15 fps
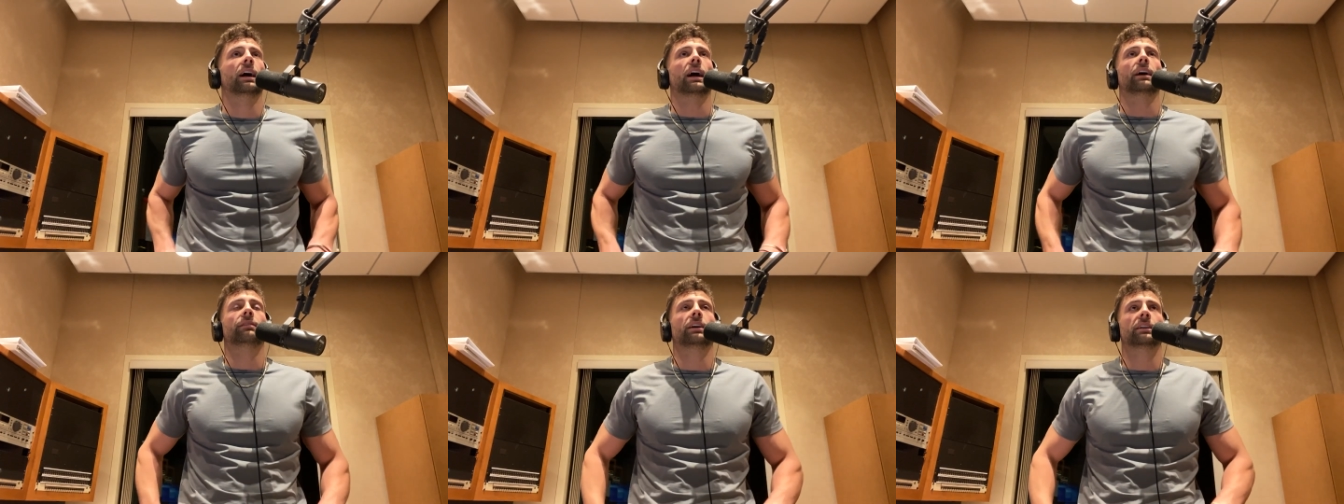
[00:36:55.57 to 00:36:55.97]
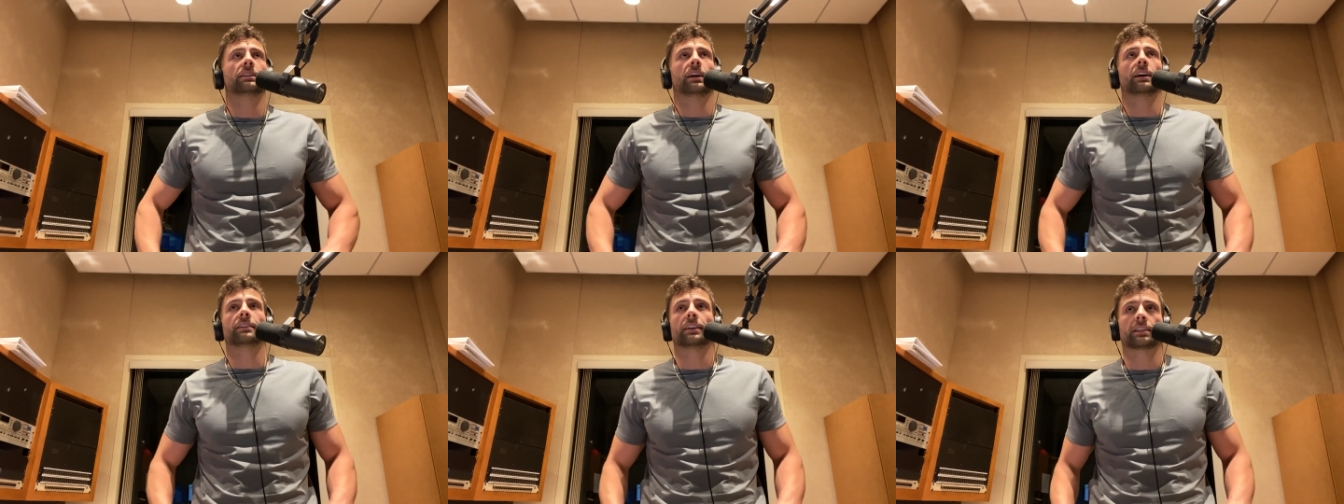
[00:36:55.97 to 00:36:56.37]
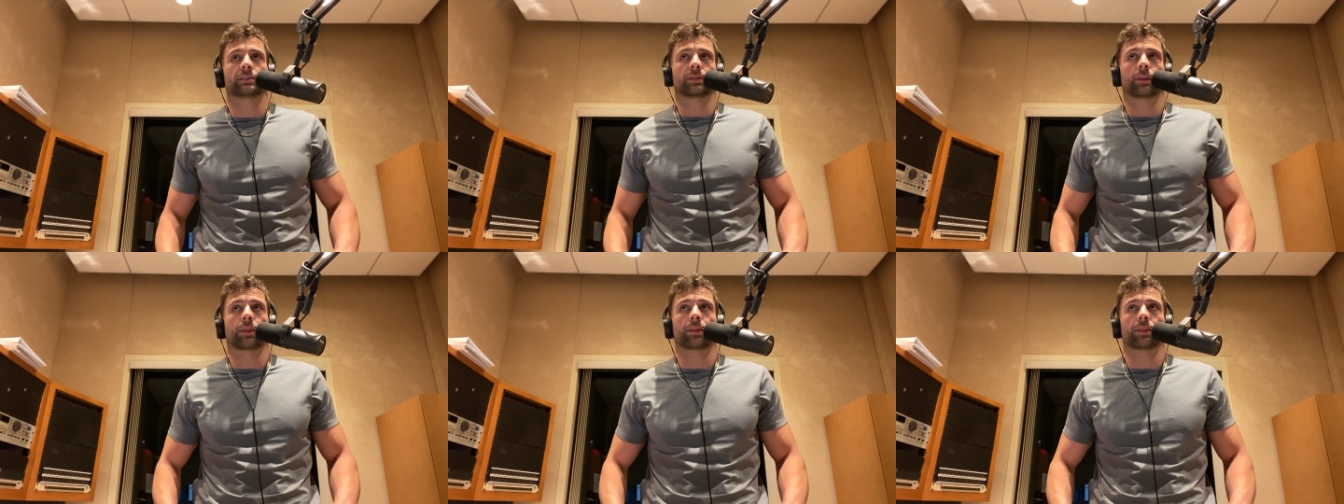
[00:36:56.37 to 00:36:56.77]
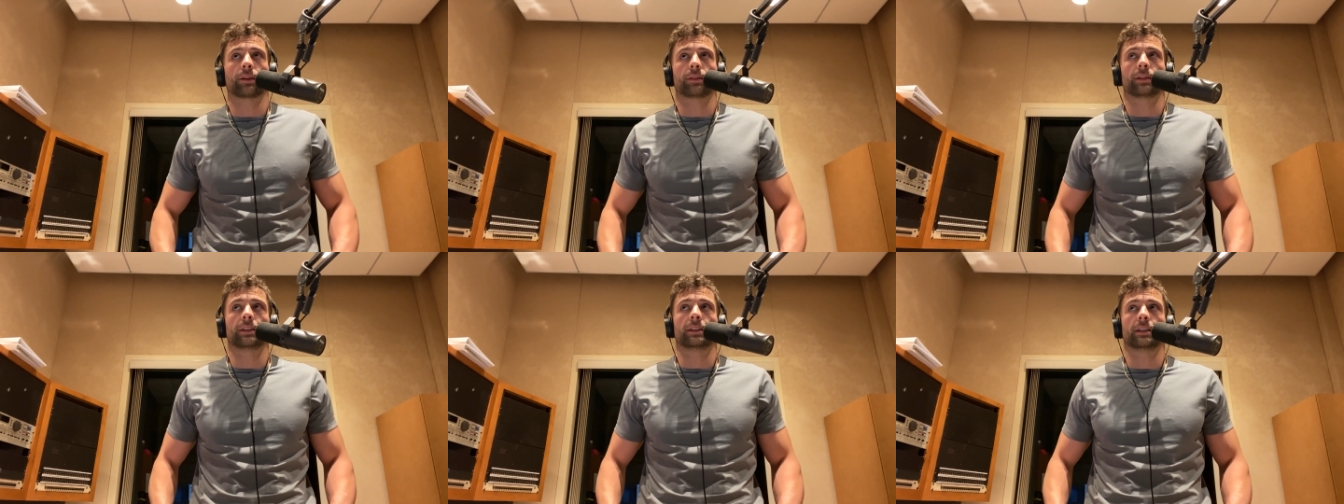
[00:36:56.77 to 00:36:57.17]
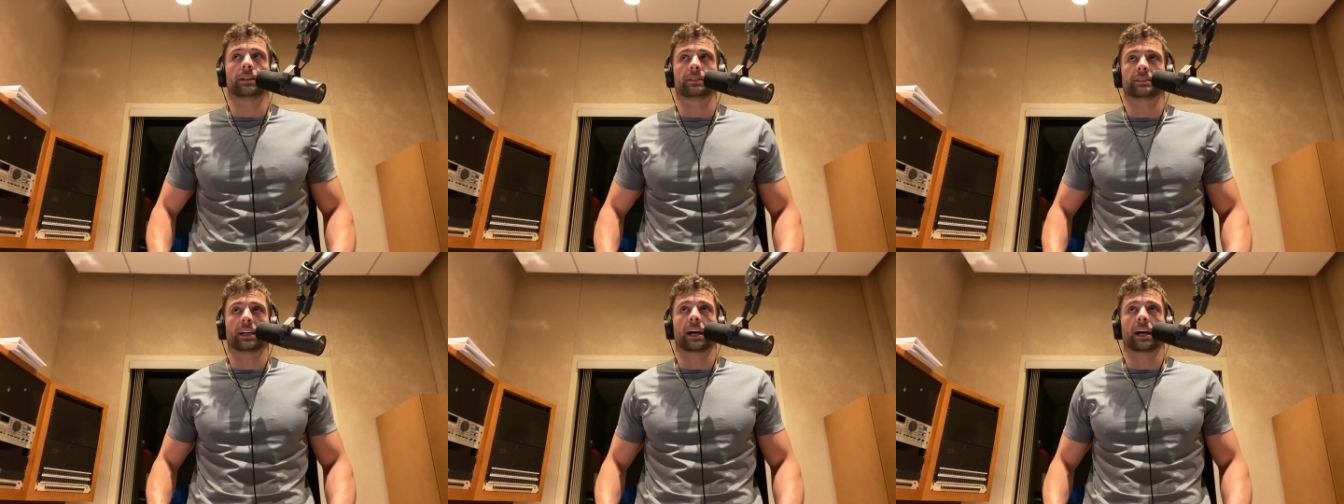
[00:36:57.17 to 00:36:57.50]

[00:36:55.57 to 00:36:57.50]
I've had contacts for 30 years.